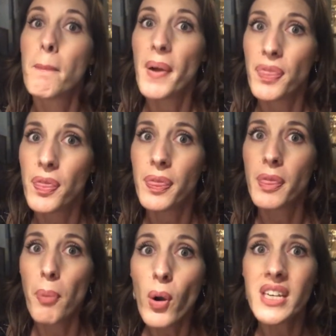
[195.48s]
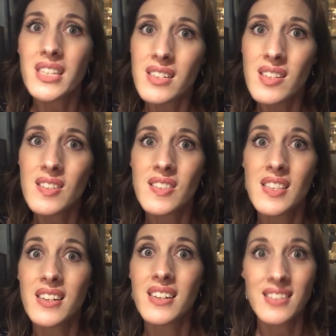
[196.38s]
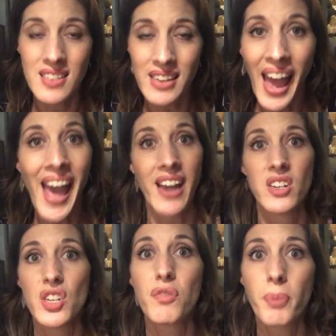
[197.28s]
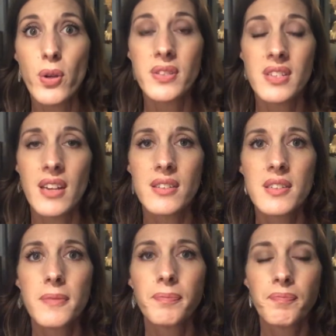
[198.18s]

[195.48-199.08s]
But the point is, is that it is an active process.